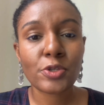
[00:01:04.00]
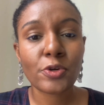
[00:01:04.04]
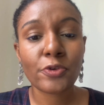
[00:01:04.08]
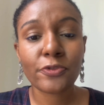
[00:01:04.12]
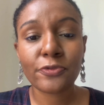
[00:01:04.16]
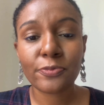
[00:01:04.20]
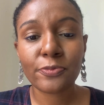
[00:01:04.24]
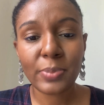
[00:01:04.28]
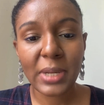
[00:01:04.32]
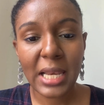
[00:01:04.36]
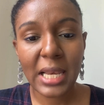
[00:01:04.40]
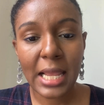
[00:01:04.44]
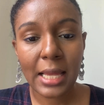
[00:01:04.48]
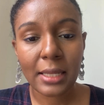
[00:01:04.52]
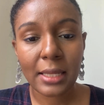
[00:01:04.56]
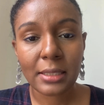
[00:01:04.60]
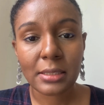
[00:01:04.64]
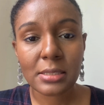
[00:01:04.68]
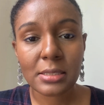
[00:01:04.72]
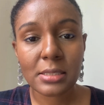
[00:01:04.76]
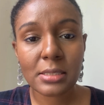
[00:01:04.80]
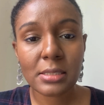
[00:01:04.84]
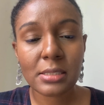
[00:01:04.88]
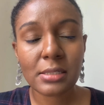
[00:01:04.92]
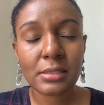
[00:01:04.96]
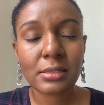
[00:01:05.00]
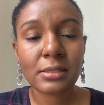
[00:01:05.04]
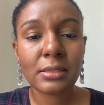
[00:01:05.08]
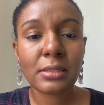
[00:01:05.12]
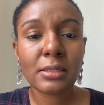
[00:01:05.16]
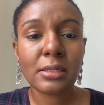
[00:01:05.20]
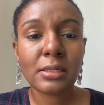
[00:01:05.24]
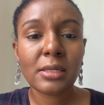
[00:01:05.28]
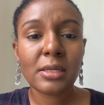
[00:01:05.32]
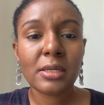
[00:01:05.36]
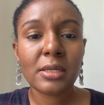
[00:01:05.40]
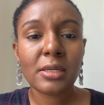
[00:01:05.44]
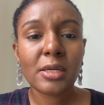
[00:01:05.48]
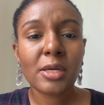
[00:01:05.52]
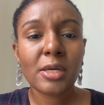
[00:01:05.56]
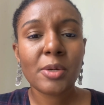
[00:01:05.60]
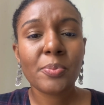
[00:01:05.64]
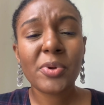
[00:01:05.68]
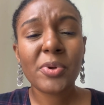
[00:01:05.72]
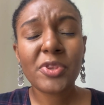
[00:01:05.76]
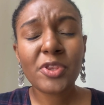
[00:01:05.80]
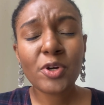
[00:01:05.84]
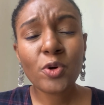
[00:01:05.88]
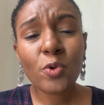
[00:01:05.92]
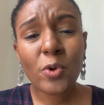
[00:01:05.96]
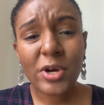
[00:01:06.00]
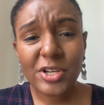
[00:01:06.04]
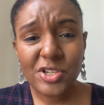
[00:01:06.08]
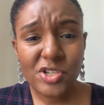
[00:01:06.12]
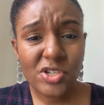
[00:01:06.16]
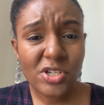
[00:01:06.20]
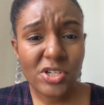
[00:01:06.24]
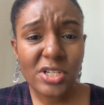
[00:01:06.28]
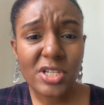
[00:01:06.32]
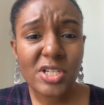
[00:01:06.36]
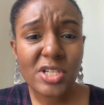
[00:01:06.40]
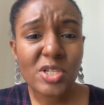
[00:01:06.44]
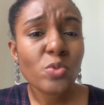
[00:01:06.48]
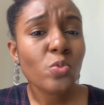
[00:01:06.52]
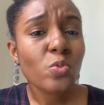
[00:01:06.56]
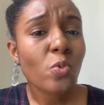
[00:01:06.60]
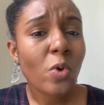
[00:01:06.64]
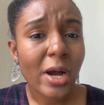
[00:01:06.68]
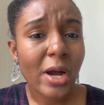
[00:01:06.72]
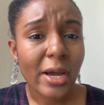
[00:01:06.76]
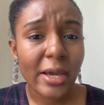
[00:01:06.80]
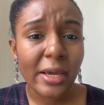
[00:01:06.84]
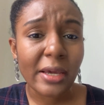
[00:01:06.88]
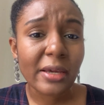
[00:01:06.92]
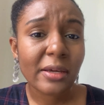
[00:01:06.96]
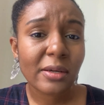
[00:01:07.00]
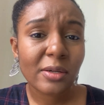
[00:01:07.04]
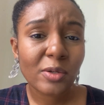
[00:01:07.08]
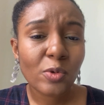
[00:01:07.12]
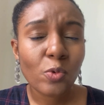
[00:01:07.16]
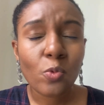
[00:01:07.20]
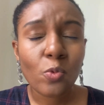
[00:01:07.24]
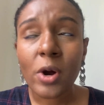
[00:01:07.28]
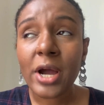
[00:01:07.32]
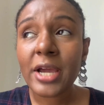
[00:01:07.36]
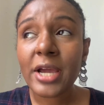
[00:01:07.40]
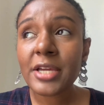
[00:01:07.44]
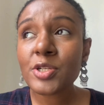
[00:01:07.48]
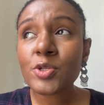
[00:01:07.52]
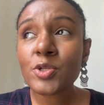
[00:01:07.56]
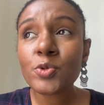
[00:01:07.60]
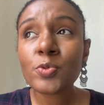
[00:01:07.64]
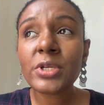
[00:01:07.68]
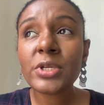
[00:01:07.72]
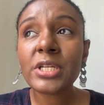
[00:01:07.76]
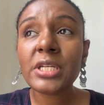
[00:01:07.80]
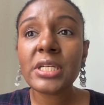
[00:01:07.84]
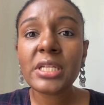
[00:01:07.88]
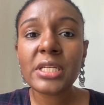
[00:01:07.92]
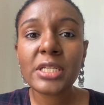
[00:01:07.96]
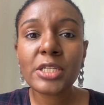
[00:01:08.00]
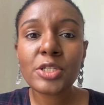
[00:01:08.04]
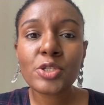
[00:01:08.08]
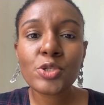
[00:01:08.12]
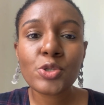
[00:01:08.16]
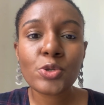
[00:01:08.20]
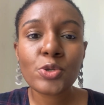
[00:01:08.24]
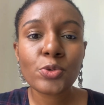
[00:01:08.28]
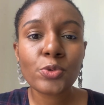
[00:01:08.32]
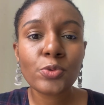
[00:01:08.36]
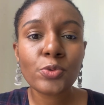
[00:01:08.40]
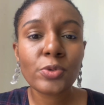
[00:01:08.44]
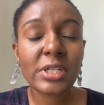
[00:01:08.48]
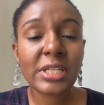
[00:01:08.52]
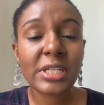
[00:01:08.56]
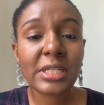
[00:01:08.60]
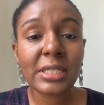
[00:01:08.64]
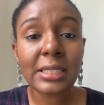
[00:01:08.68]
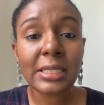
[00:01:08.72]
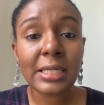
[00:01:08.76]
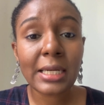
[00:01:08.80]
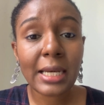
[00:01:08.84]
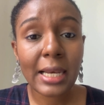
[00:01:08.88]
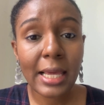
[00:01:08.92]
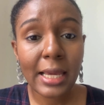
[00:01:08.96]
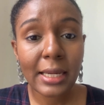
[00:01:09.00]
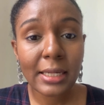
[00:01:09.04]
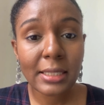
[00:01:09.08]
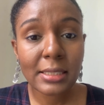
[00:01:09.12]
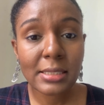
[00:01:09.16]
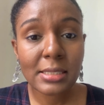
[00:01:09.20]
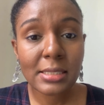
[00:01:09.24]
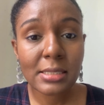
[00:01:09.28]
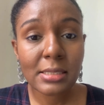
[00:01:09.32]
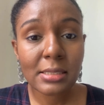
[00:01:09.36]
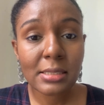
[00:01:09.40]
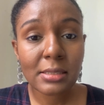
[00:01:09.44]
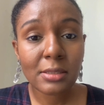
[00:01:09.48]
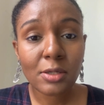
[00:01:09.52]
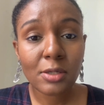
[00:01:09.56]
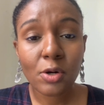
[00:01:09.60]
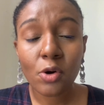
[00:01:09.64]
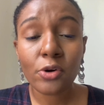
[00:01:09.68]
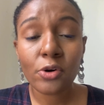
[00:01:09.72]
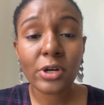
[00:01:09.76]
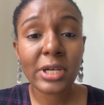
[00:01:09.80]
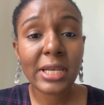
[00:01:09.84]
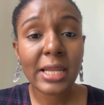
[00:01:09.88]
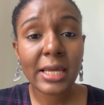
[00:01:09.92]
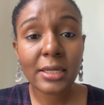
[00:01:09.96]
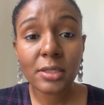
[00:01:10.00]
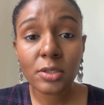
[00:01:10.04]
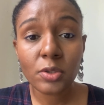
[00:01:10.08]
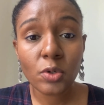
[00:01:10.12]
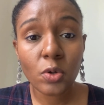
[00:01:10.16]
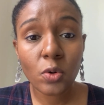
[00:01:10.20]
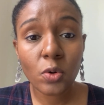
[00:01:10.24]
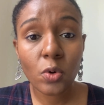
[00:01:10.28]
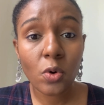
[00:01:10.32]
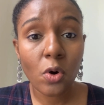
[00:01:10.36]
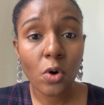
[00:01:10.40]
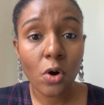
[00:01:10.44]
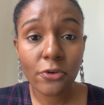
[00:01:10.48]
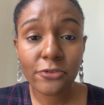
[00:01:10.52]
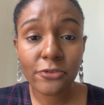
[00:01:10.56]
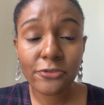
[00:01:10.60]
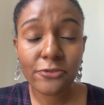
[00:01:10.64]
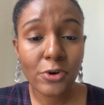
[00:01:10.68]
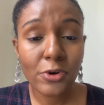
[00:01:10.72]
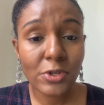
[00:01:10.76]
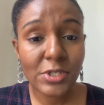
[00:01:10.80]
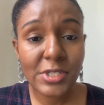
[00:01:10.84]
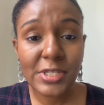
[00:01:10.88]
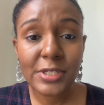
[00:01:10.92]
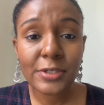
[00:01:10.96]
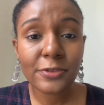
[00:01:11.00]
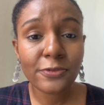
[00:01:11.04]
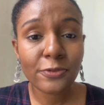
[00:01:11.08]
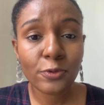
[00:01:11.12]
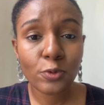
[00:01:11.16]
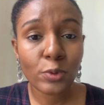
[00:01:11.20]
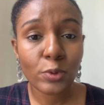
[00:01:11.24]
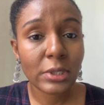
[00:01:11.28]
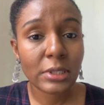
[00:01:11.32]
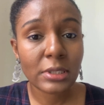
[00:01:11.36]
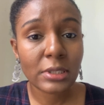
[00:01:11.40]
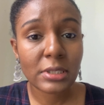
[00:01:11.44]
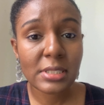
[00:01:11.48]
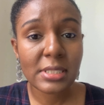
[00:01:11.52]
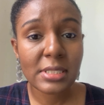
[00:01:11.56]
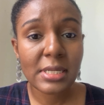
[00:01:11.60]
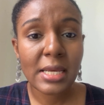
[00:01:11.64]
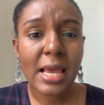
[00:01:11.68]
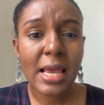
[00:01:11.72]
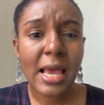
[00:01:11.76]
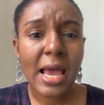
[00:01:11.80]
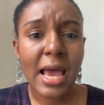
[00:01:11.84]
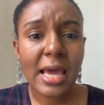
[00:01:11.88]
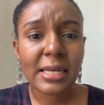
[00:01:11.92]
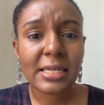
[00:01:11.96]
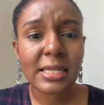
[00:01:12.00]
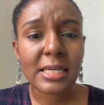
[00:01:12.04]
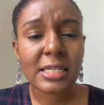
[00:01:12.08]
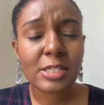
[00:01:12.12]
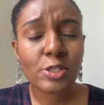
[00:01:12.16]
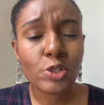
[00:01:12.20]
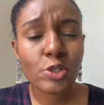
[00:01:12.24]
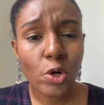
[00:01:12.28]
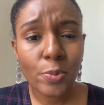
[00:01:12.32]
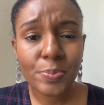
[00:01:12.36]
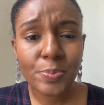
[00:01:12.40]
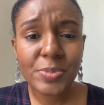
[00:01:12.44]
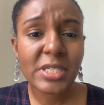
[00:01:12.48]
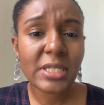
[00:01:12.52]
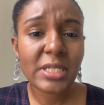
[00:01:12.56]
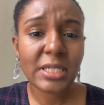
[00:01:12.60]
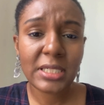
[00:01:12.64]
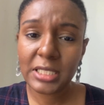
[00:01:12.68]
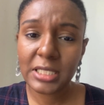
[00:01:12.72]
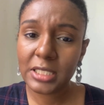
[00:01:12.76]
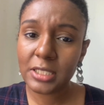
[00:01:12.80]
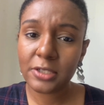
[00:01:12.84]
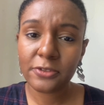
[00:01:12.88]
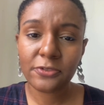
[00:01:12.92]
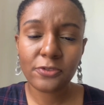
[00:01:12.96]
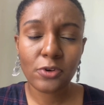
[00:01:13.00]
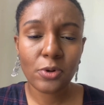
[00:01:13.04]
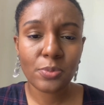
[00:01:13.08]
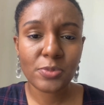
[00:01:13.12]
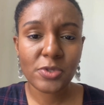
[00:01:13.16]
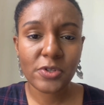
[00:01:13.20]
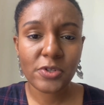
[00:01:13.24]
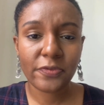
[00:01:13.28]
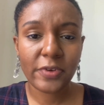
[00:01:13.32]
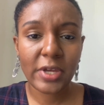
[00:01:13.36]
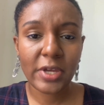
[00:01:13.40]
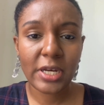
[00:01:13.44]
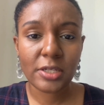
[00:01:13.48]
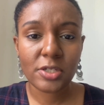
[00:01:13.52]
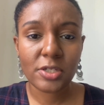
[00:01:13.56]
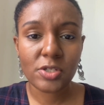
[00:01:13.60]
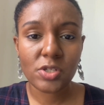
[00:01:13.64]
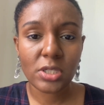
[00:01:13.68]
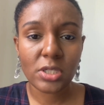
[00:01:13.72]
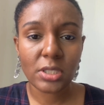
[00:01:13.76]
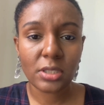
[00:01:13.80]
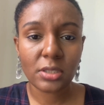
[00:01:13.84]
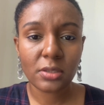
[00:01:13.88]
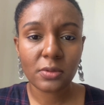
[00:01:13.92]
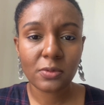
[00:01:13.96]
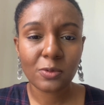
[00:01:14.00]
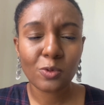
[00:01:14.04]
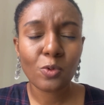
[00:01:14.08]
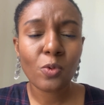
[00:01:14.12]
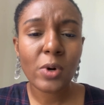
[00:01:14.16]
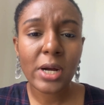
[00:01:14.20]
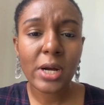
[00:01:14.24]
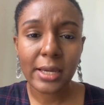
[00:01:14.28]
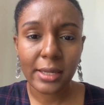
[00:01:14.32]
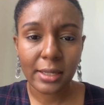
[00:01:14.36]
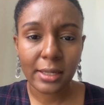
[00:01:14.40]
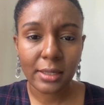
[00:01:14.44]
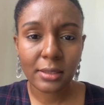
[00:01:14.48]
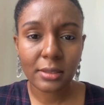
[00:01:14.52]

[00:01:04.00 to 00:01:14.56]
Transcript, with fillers: of plans. But the question is why? Why do we need to neglect or let go of fossil fuels and adopt cleaner forms of energy? Why?